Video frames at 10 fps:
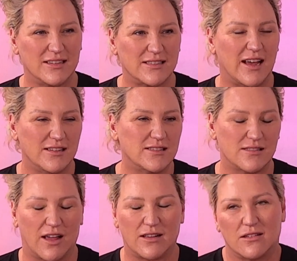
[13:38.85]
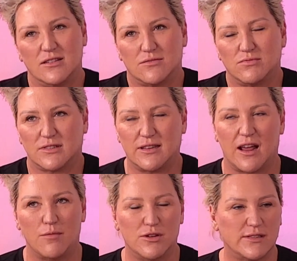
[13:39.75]
yeah, Satan's you know. like, because
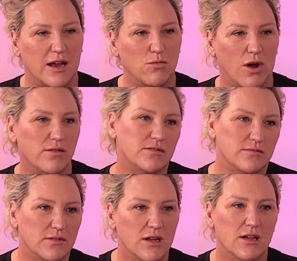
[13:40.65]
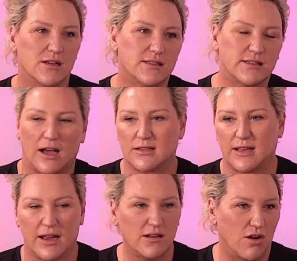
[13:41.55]
Saddam Hussein won't suck
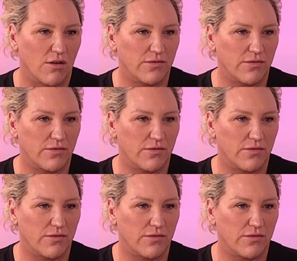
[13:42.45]
Satan